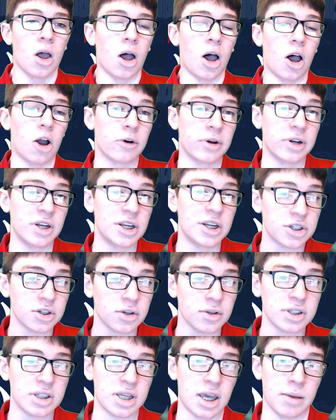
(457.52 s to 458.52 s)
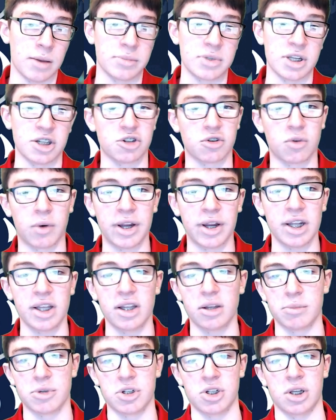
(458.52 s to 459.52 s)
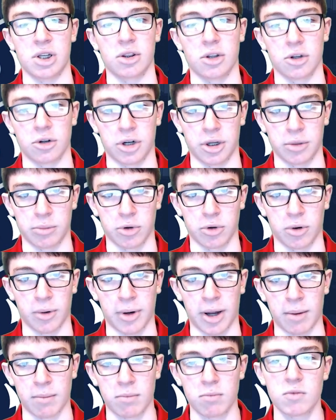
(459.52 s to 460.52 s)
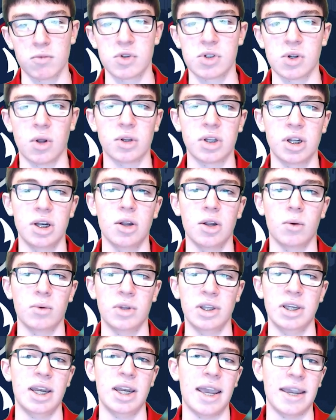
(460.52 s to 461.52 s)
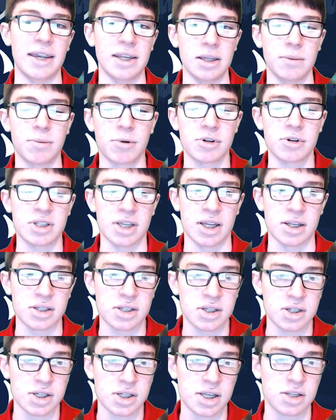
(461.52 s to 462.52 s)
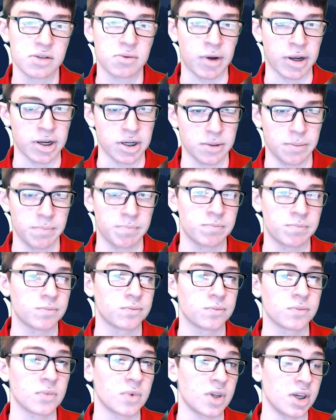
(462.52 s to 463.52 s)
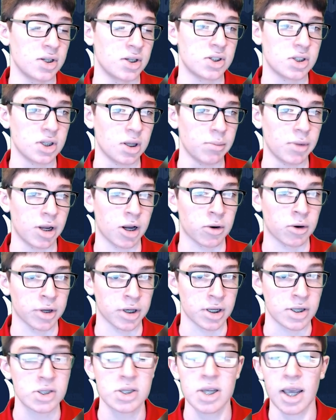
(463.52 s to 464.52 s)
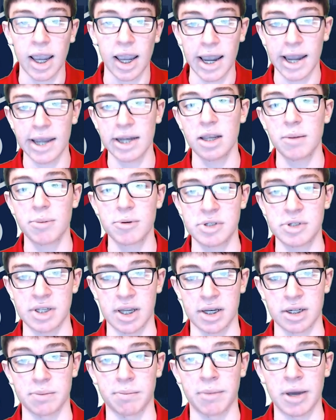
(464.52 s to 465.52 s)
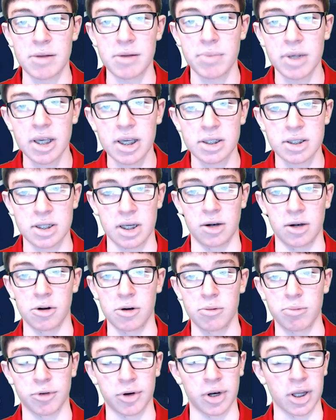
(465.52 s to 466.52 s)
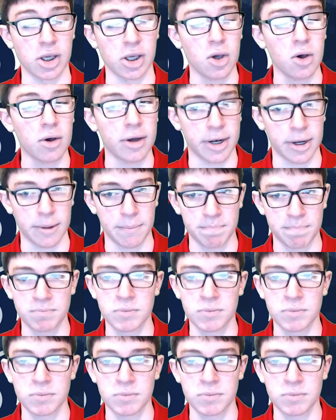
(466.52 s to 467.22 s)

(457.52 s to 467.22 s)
Our initial attempt at training the machine learning program resulted in only an 80% success rate. In some areas, 80% might be considered pretty good,